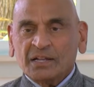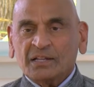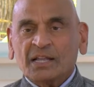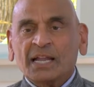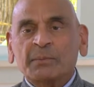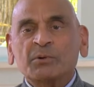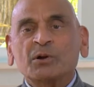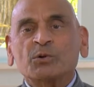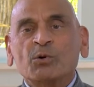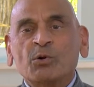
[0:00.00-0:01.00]
then I'm
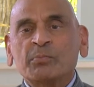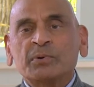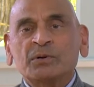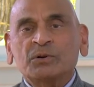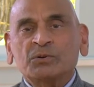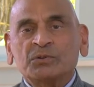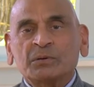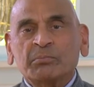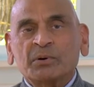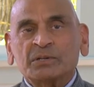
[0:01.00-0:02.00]
not open to the
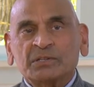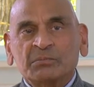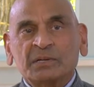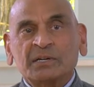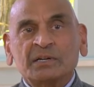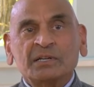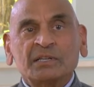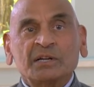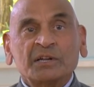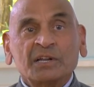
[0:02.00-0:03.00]
possibility
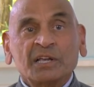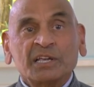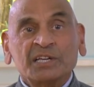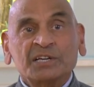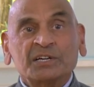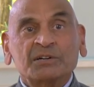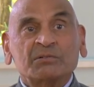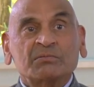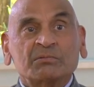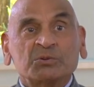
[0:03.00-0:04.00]
that in a year,
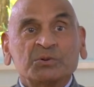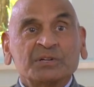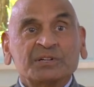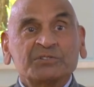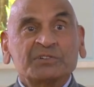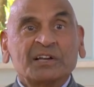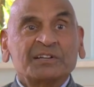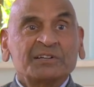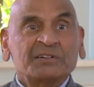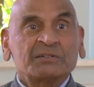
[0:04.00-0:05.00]
2 years, 10
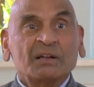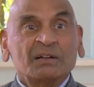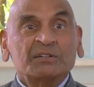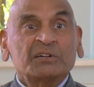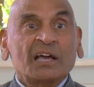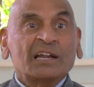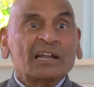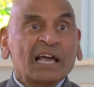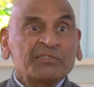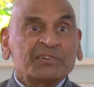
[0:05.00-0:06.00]
years, 10
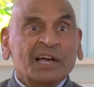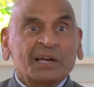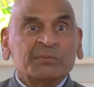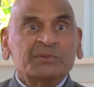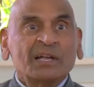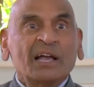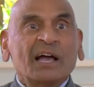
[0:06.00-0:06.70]
lifetimes,